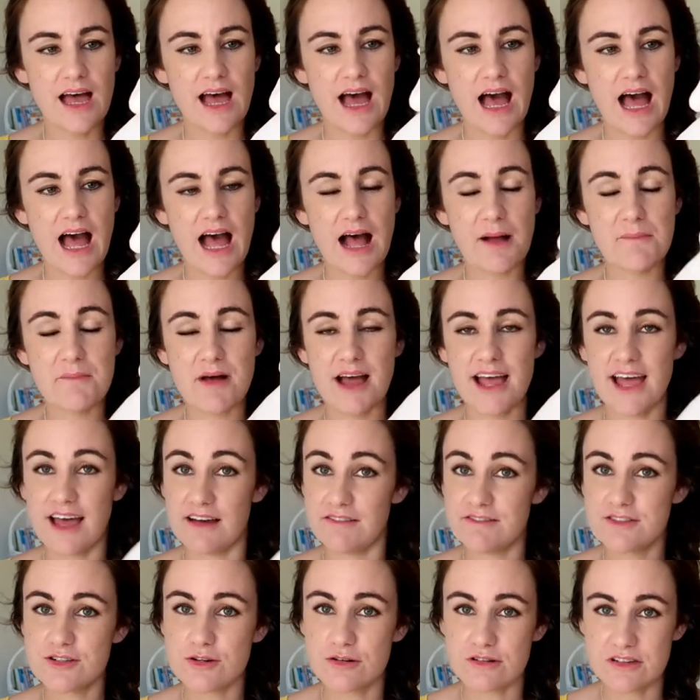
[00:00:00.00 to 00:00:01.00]
I
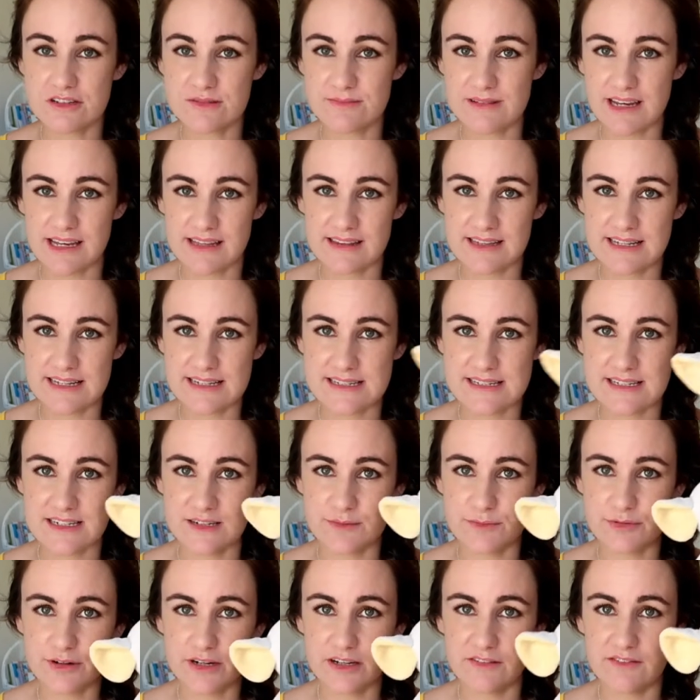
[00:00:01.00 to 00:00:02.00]
have talked about these in a
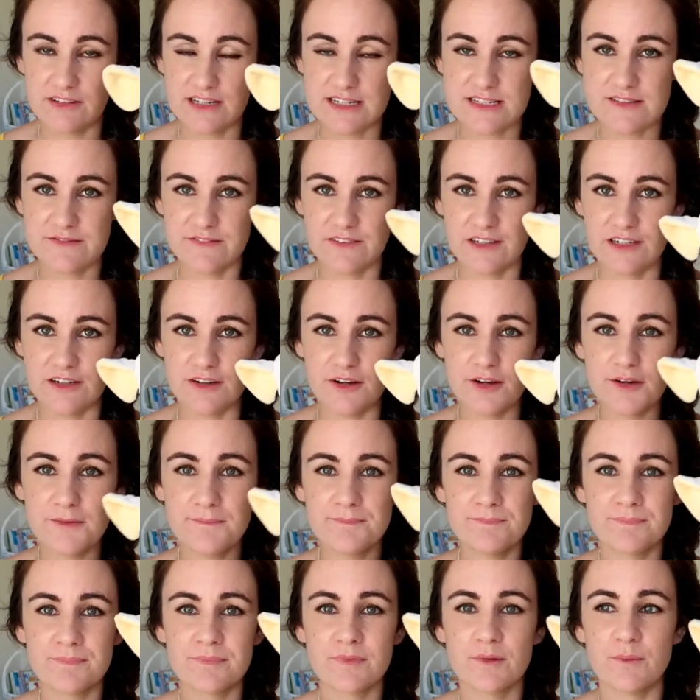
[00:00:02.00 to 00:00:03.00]
previous video.
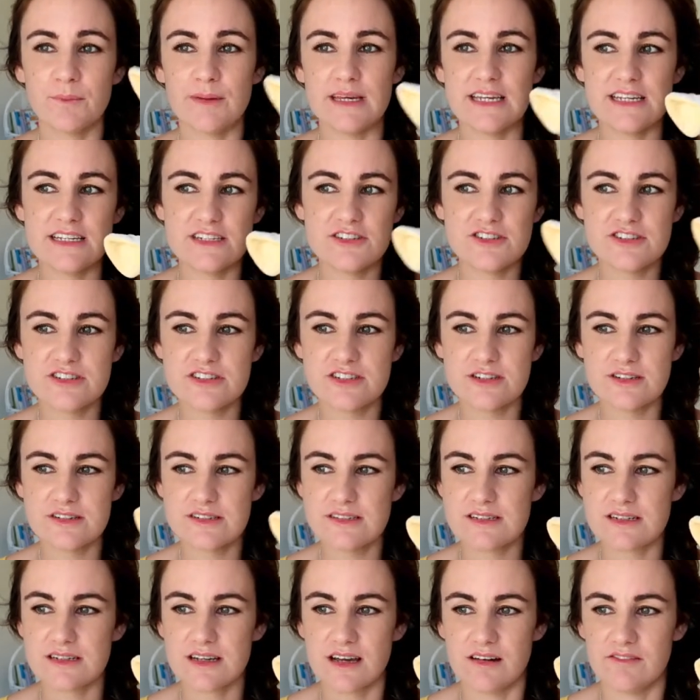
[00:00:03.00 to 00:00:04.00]
We
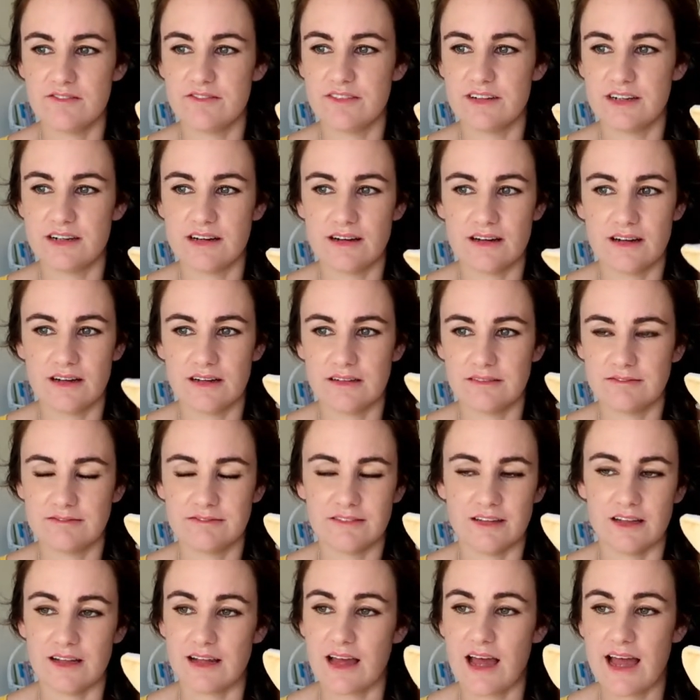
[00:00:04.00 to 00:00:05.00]
introduced a comforter,
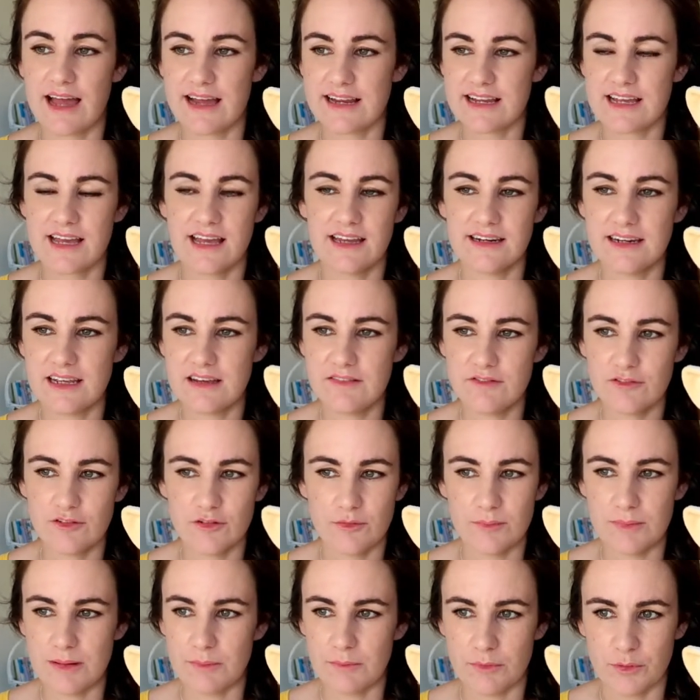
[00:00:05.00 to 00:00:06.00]
like I can't even
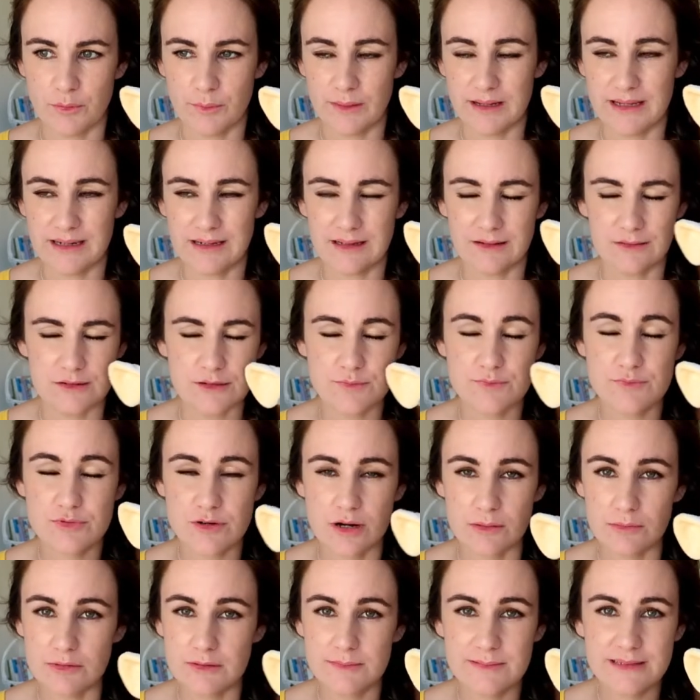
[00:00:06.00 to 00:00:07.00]
remember when, it was
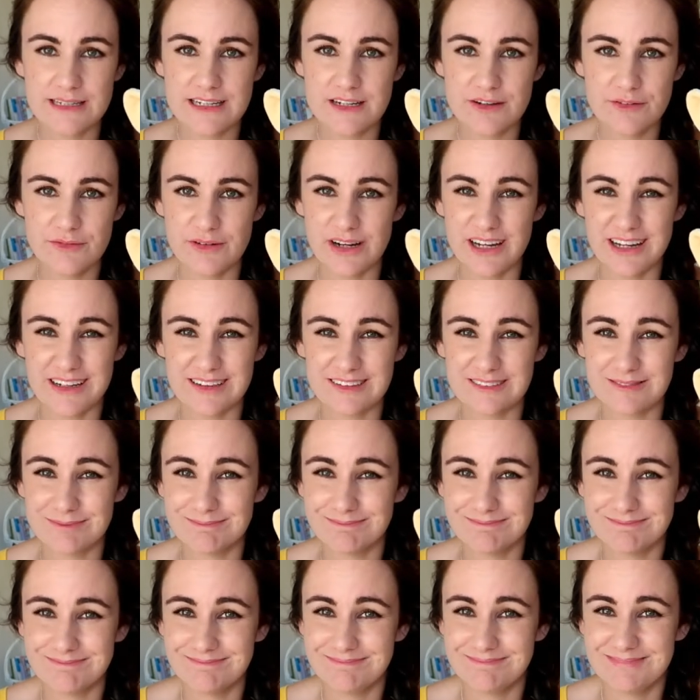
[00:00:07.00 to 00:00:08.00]
probably around
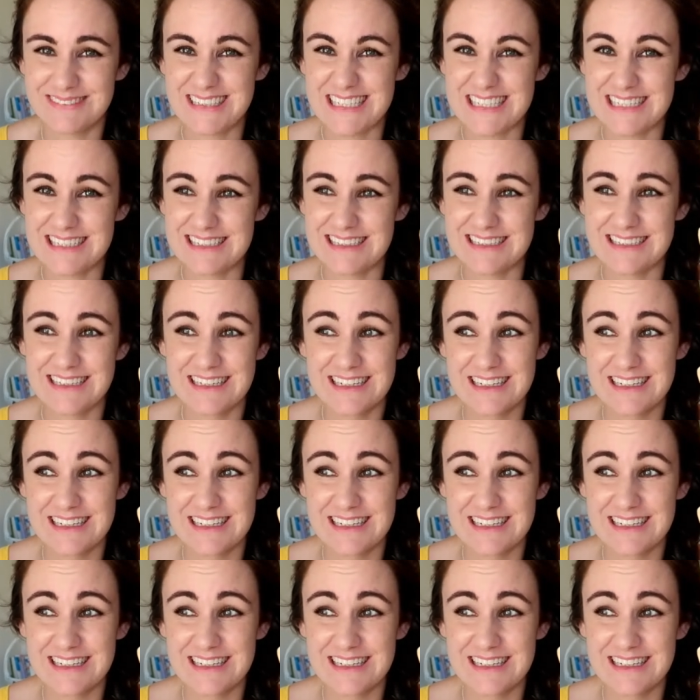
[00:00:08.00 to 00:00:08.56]
the